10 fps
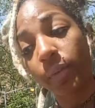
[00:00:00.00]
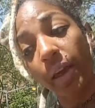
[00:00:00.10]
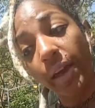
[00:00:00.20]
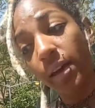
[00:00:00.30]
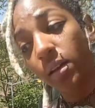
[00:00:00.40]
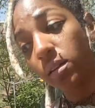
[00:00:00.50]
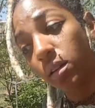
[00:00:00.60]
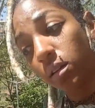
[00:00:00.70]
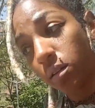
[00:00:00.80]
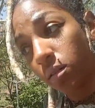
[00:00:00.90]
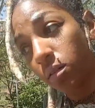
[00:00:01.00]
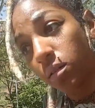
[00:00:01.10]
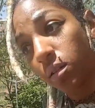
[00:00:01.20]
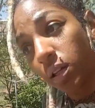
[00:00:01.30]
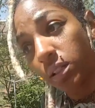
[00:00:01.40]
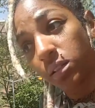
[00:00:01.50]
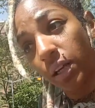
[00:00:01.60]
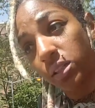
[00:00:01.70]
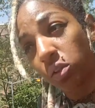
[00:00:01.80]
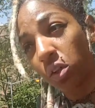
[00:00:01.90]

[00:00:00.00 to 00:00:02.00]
And it says,